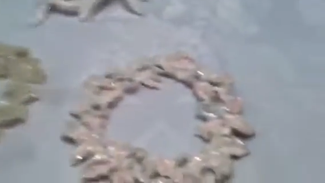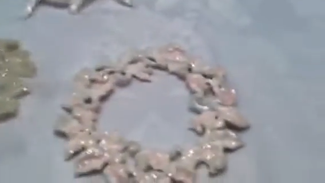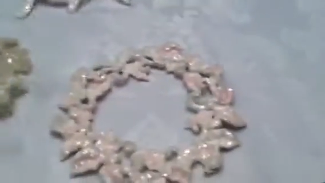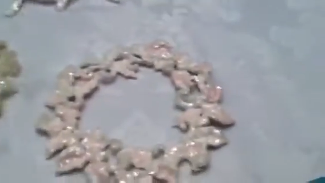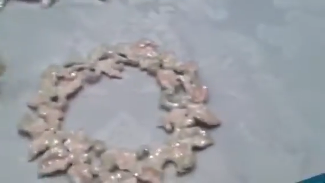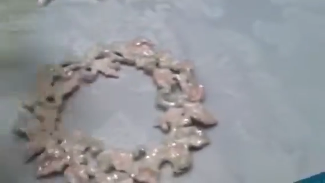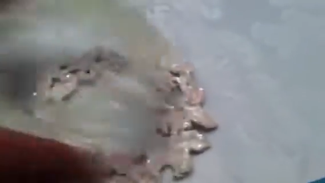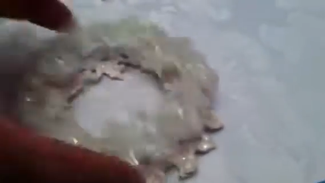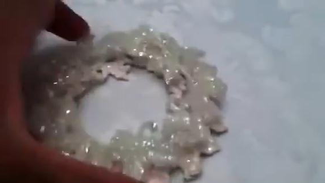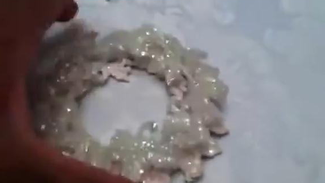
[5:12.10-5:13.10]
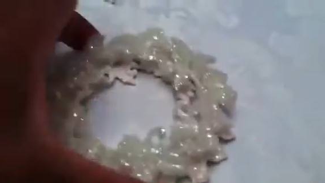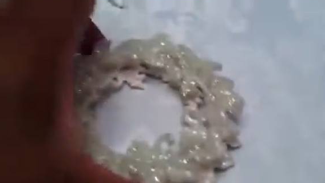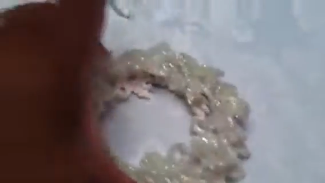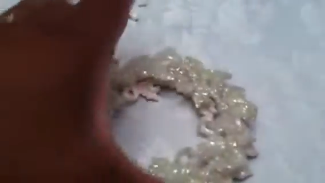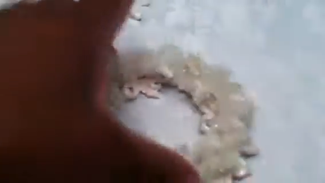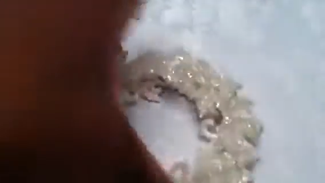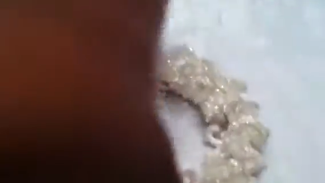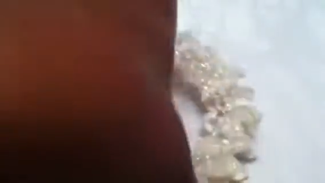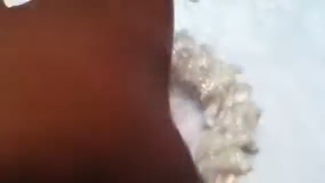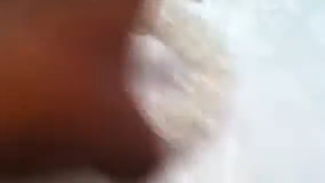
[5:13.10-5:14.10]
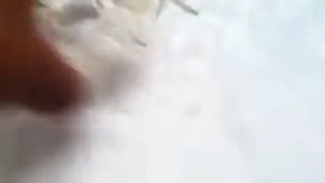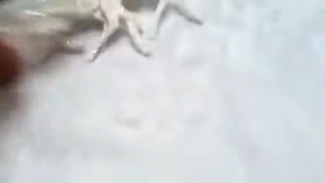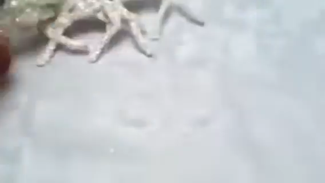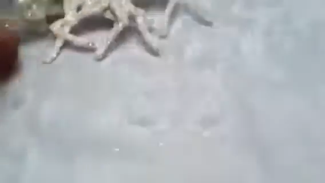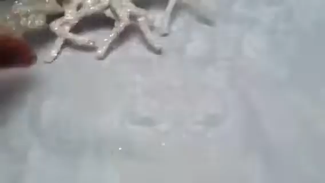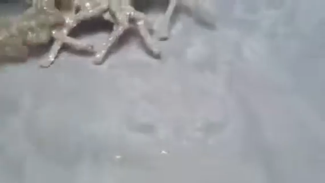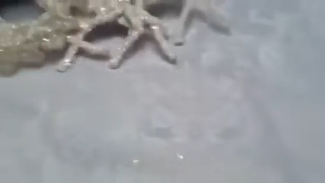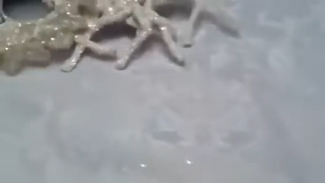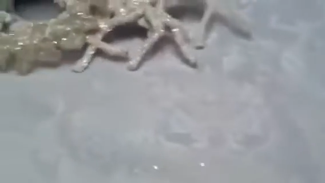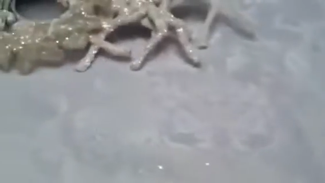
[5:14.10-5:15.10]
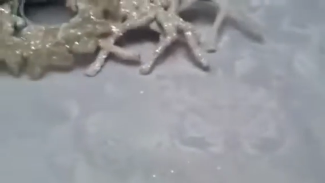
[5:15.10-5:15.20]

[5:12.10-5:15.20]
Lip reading: No face is visible, so there are no lips to read.